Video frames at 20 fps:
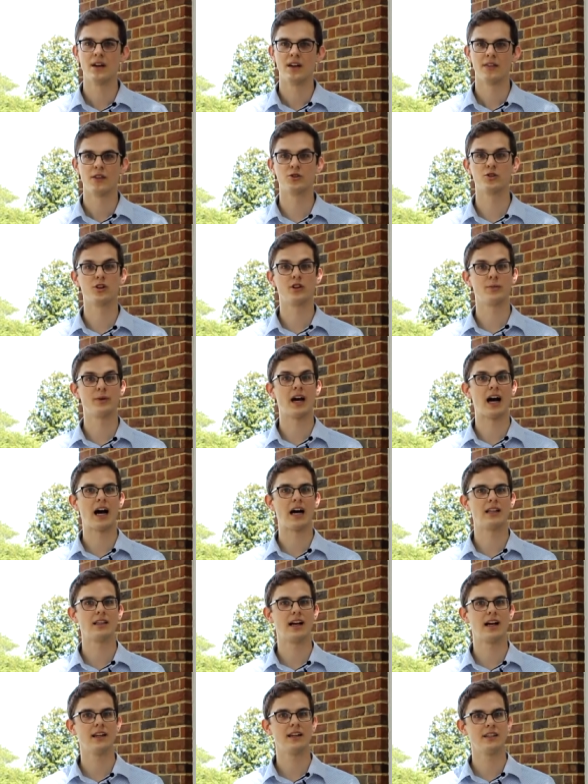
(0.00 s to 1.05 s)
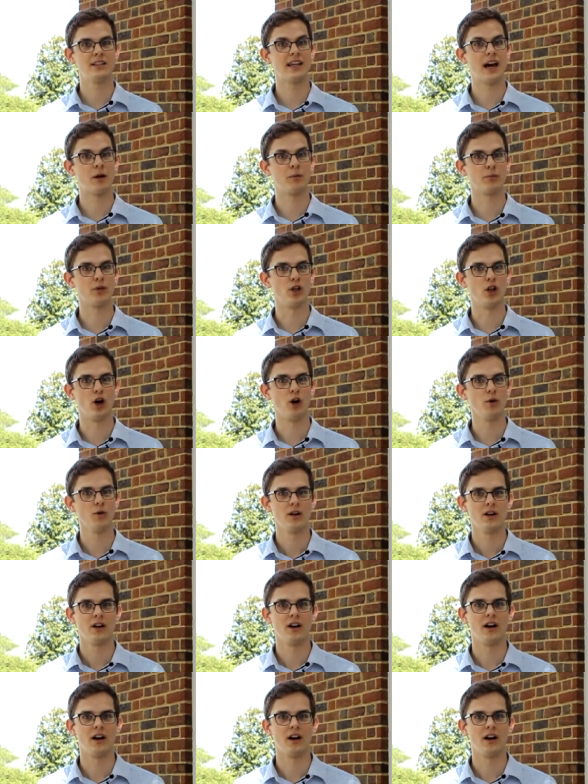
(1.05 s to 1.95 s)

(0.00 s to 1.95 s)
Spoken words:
Those are gonna be highlighted down below.